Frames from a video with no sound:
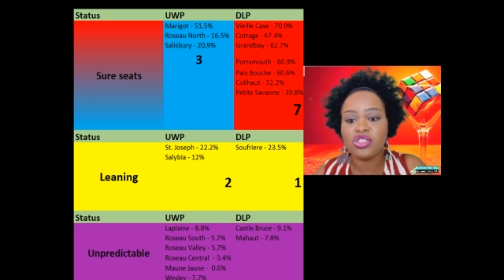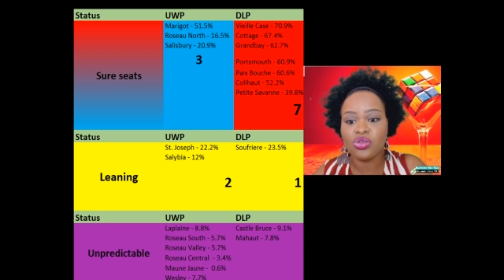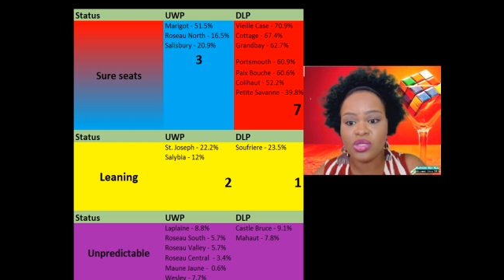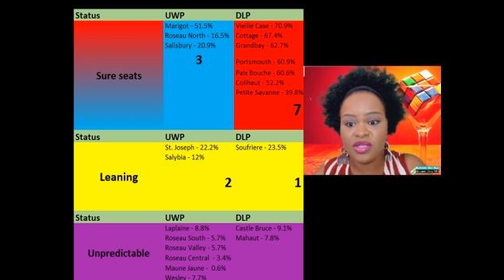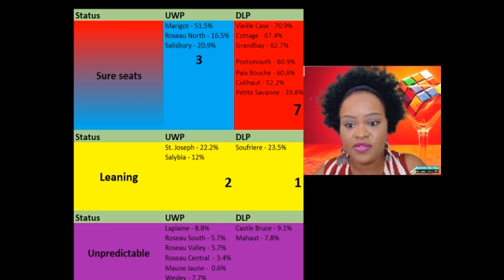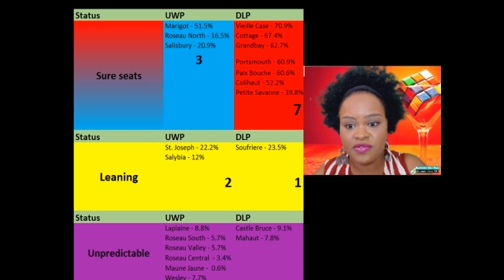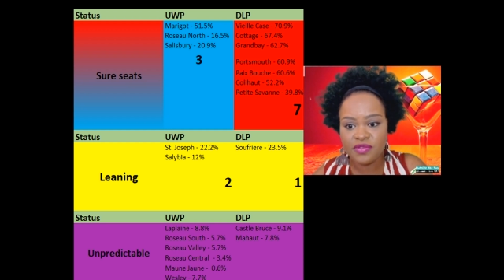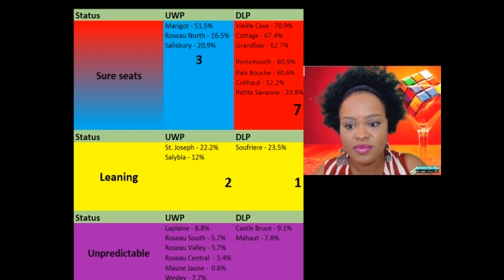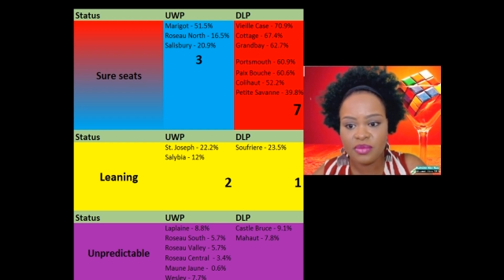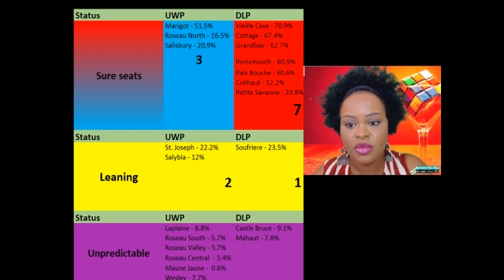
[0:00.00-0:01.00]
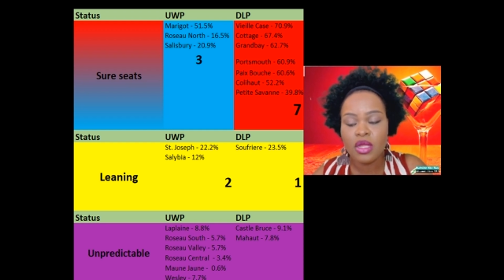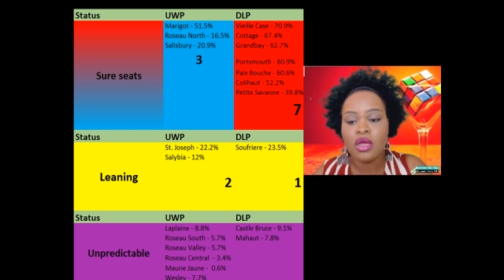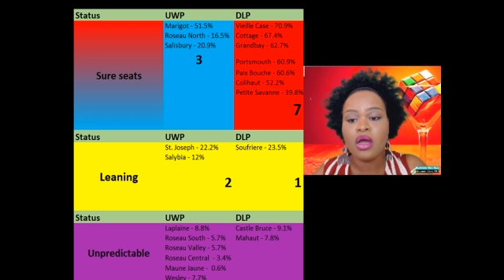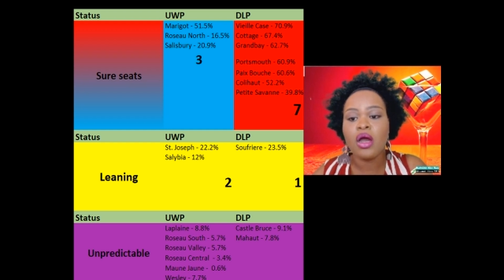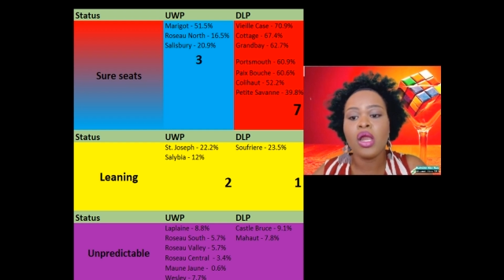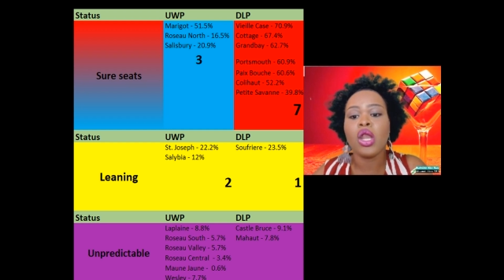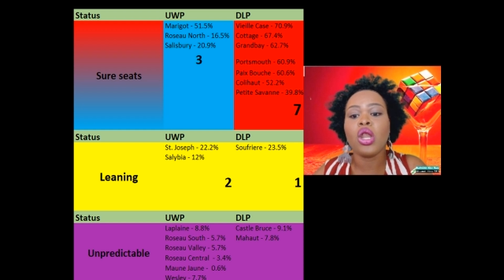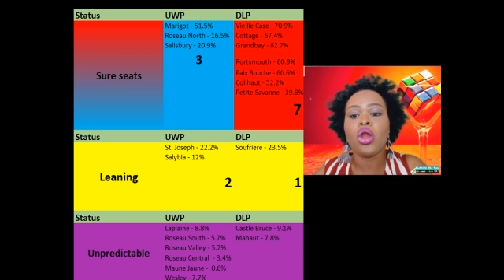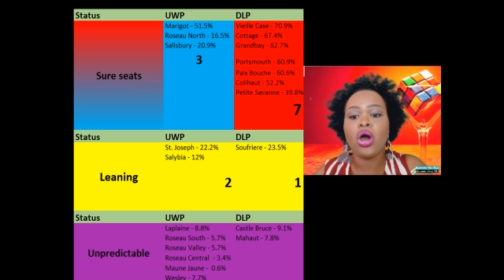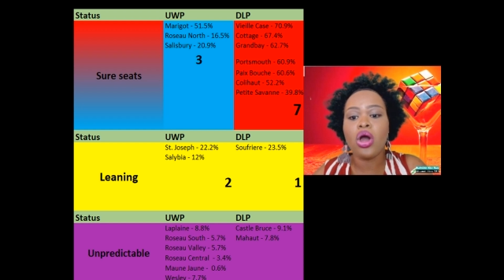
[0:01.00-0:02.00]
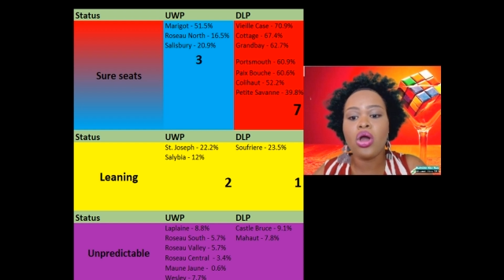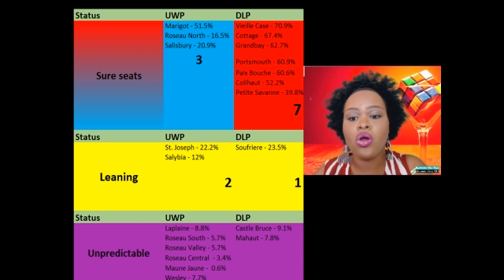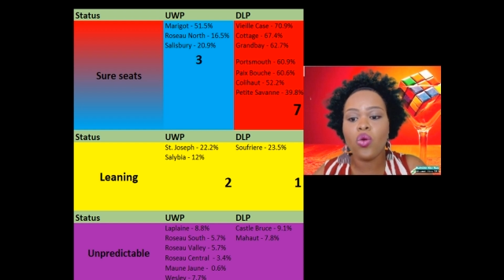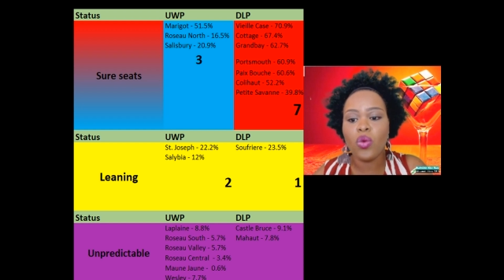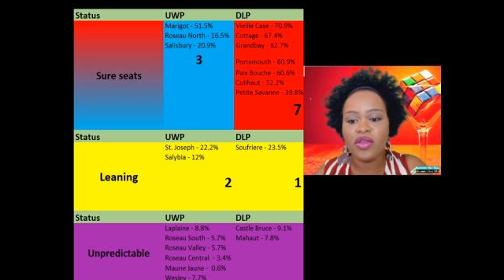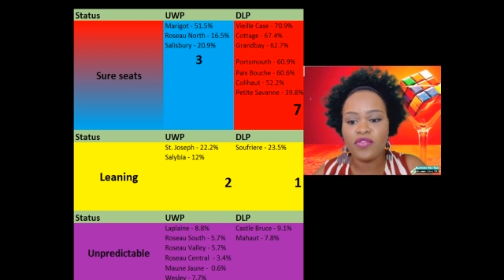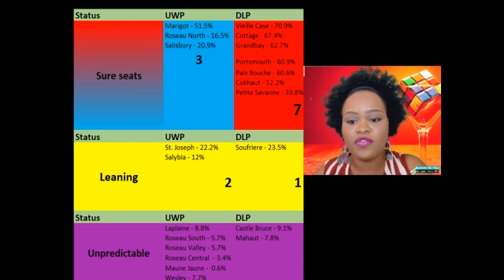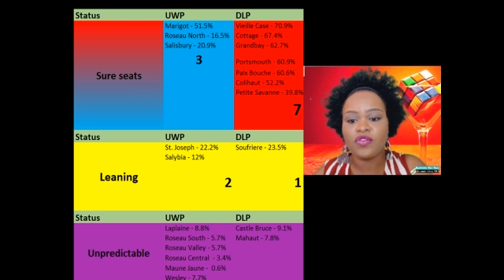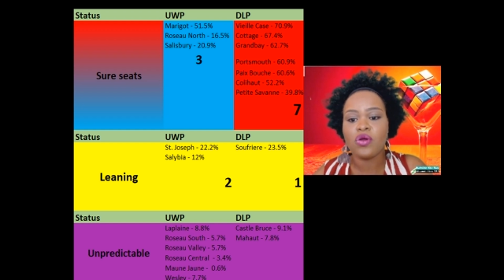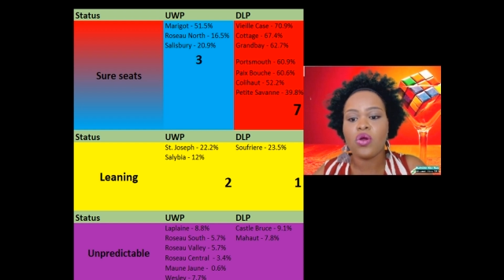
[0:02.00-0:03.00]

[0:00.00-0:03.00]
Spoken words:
Joseph, along with